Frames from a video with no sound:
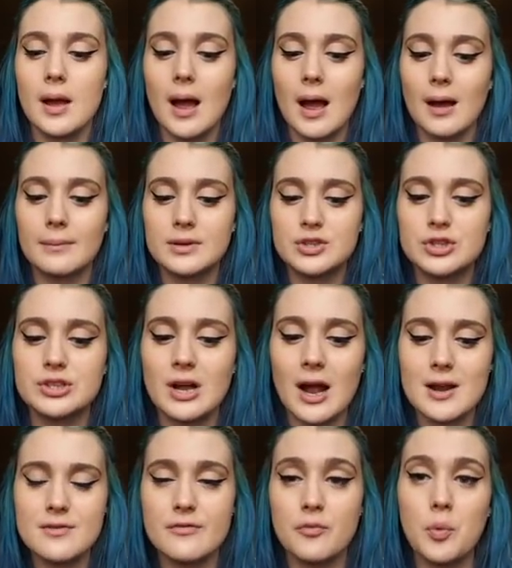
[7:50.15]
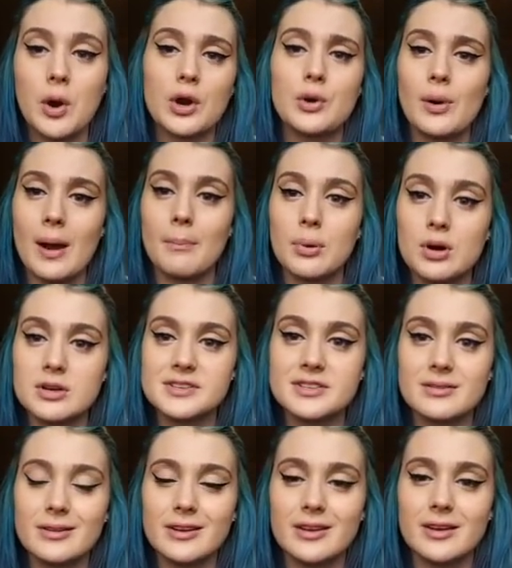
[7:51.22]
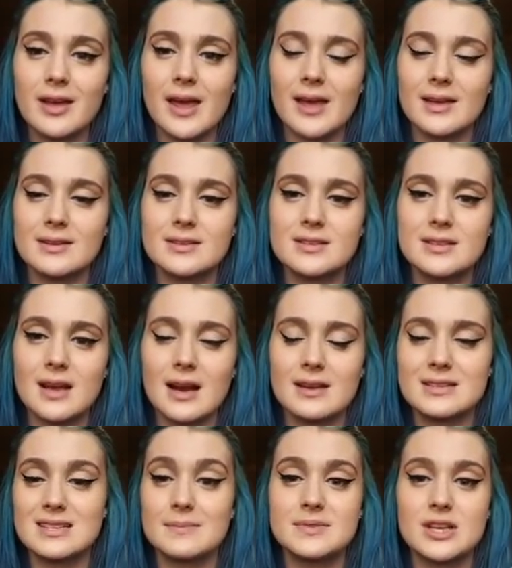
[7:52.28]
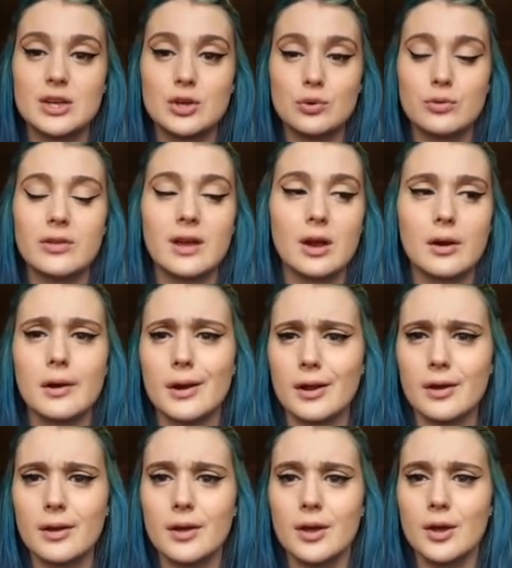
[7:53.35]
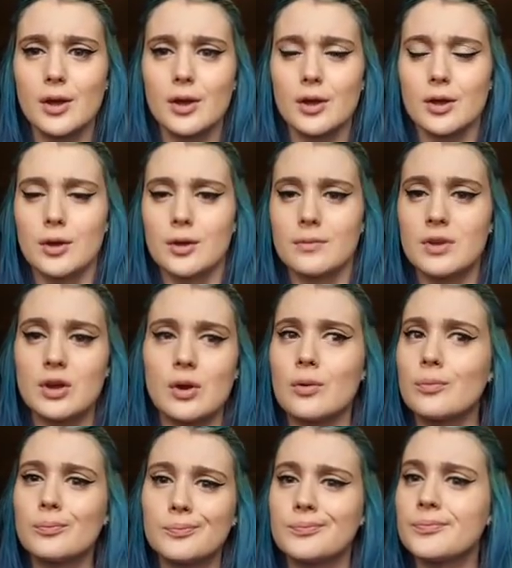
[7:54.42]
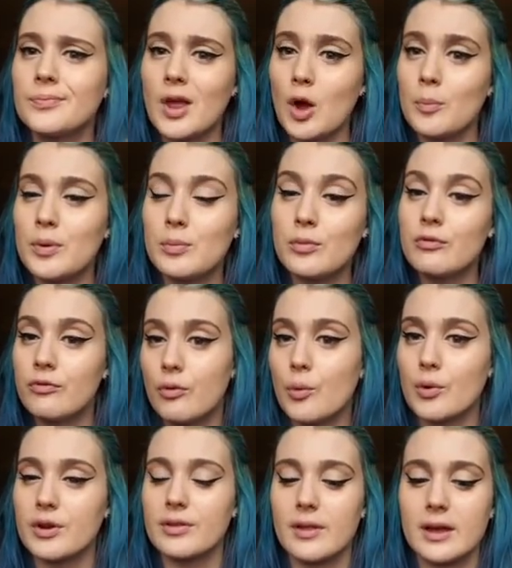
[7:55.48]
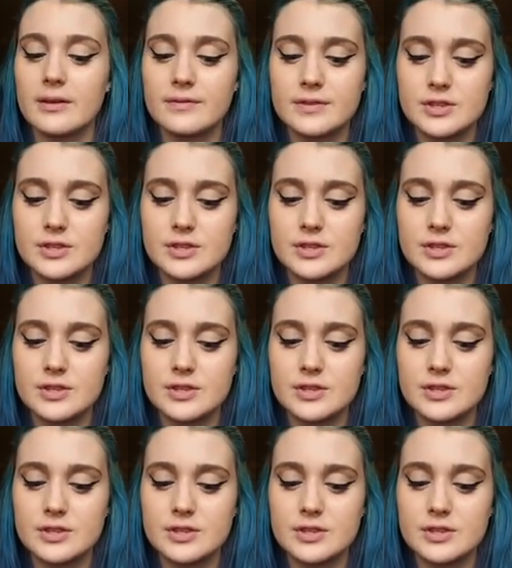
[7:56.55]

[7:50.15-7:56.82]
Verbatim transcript: Um, it's just kind of where you're at personally and kind of steps that you think are going to, you know, help you move forward in life.